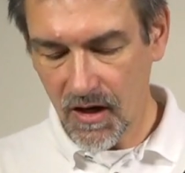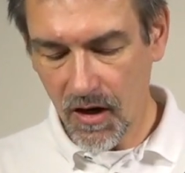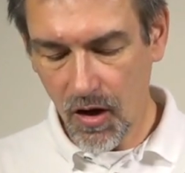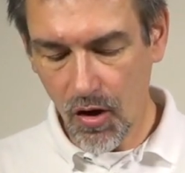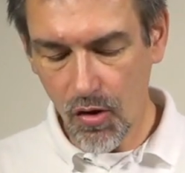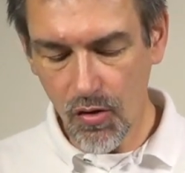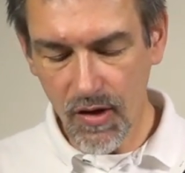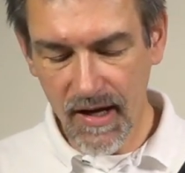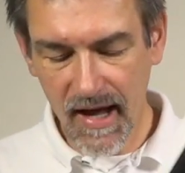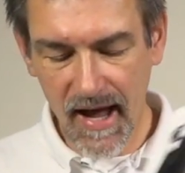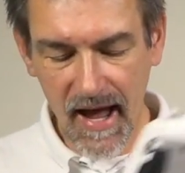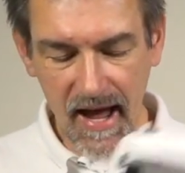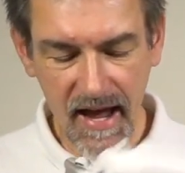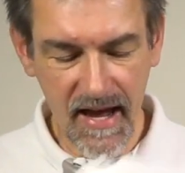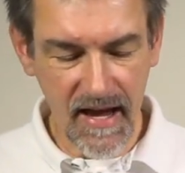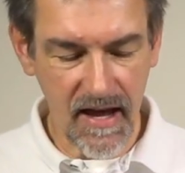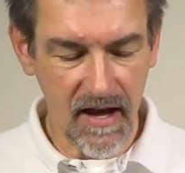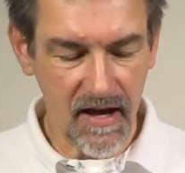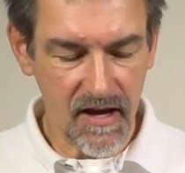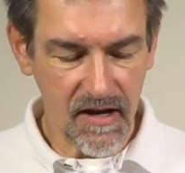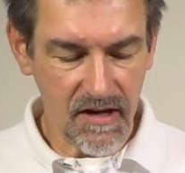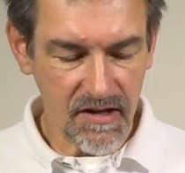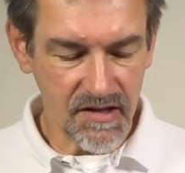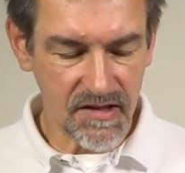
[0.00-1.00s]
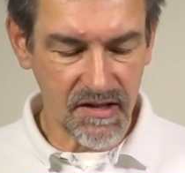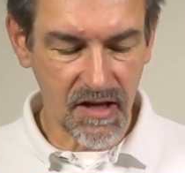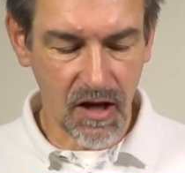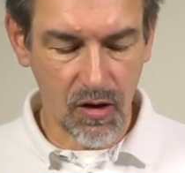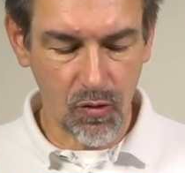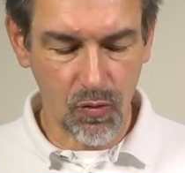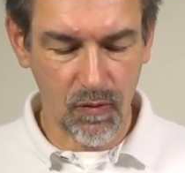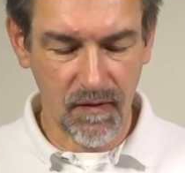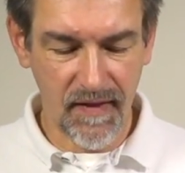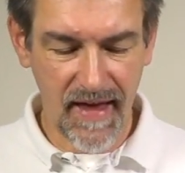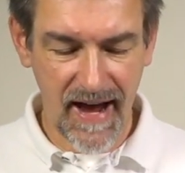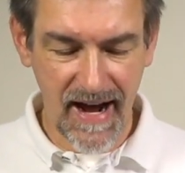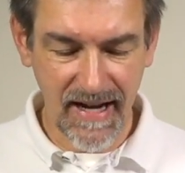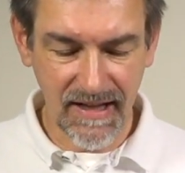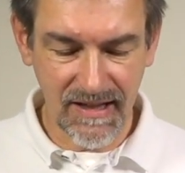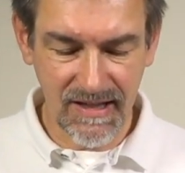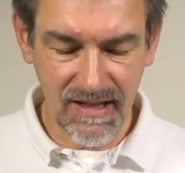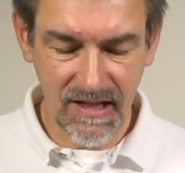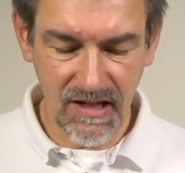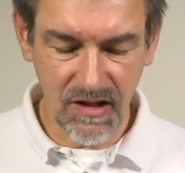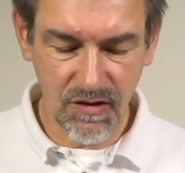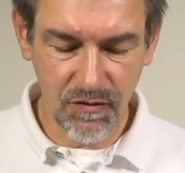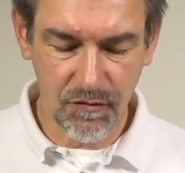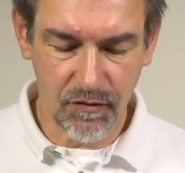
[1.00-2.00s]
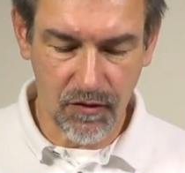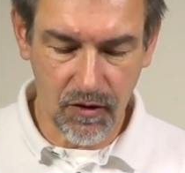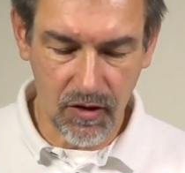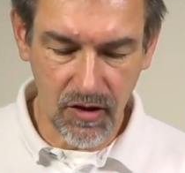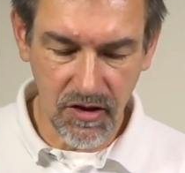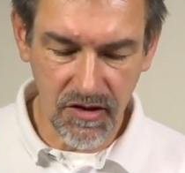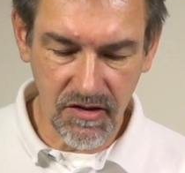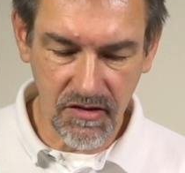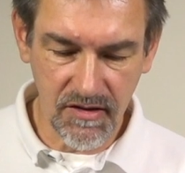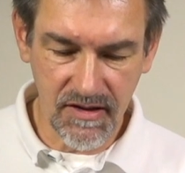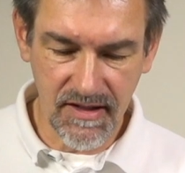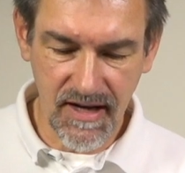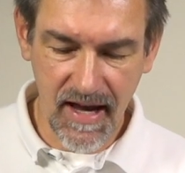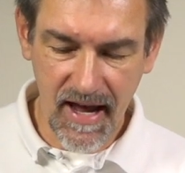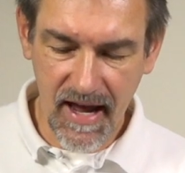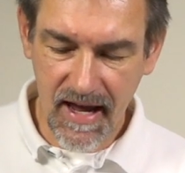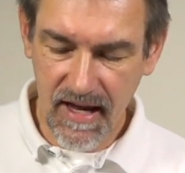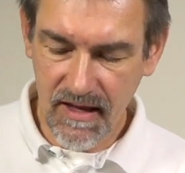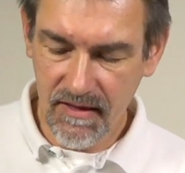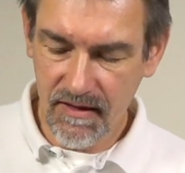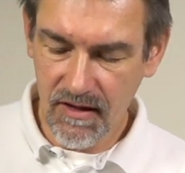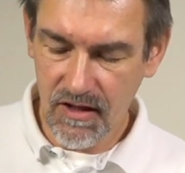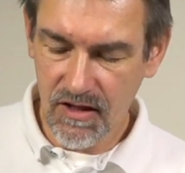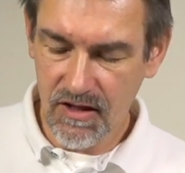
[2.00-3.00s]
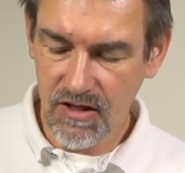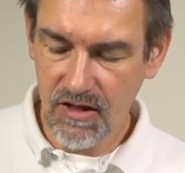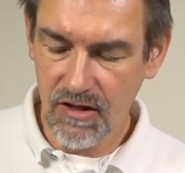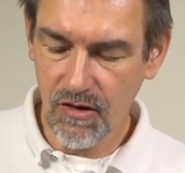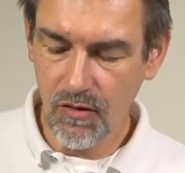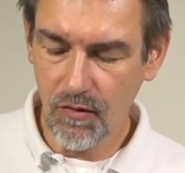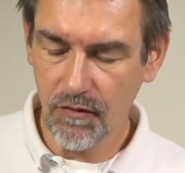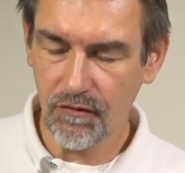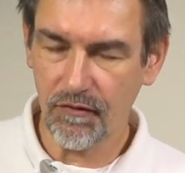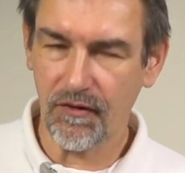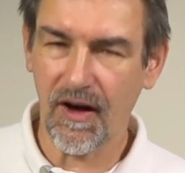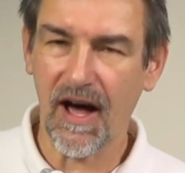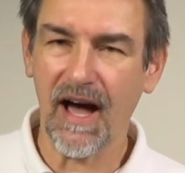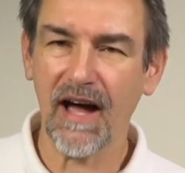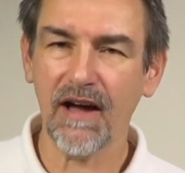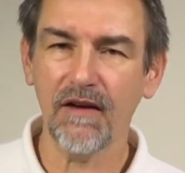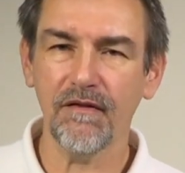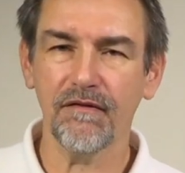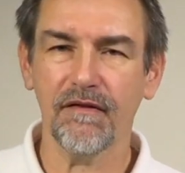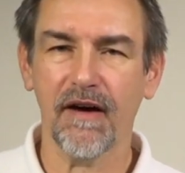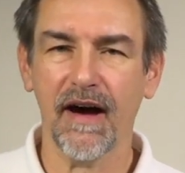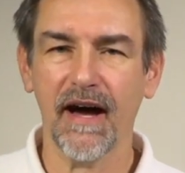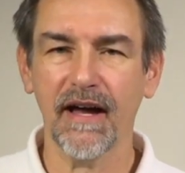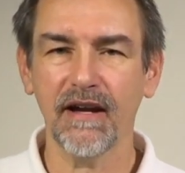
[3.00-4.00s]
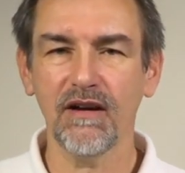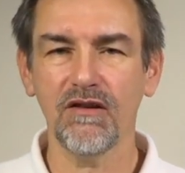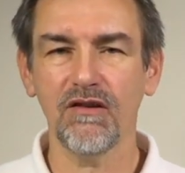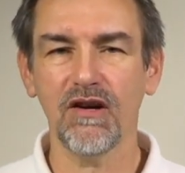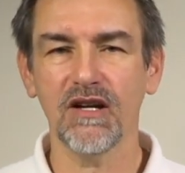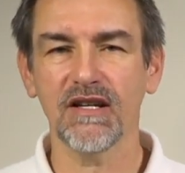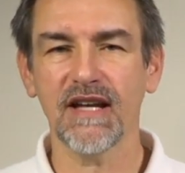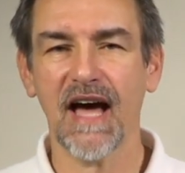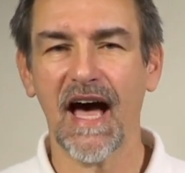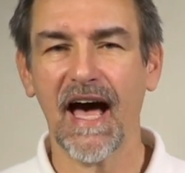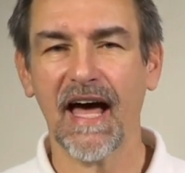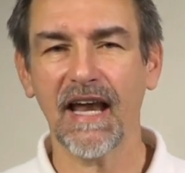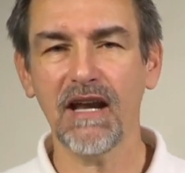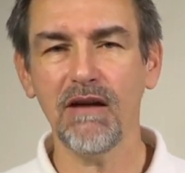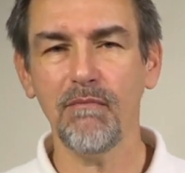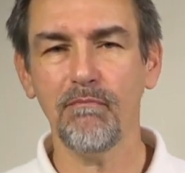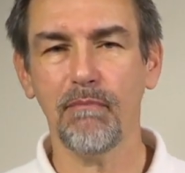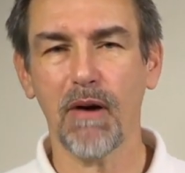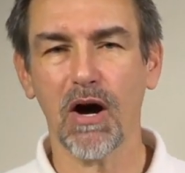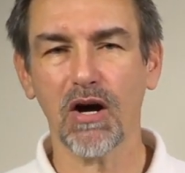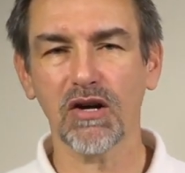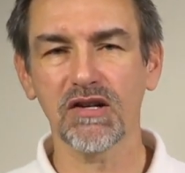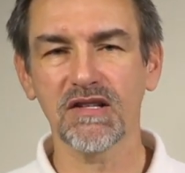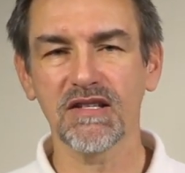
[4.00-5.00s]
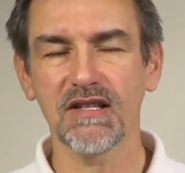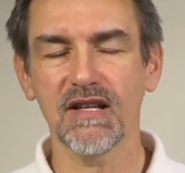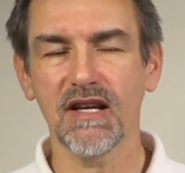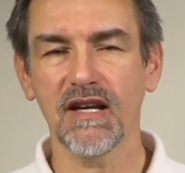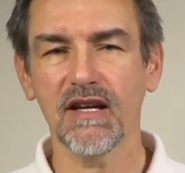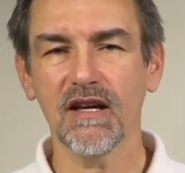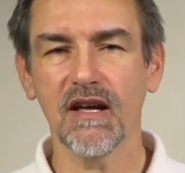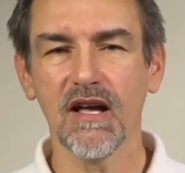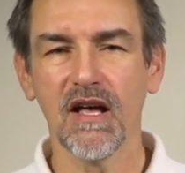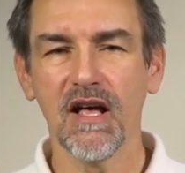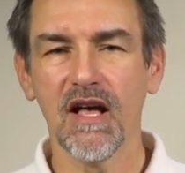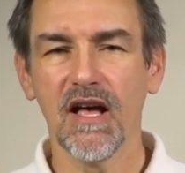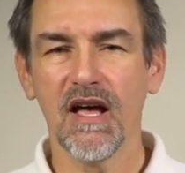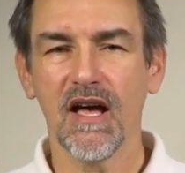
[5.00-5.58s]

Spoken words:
Okay, so that's it for today, the Q500 unboxing.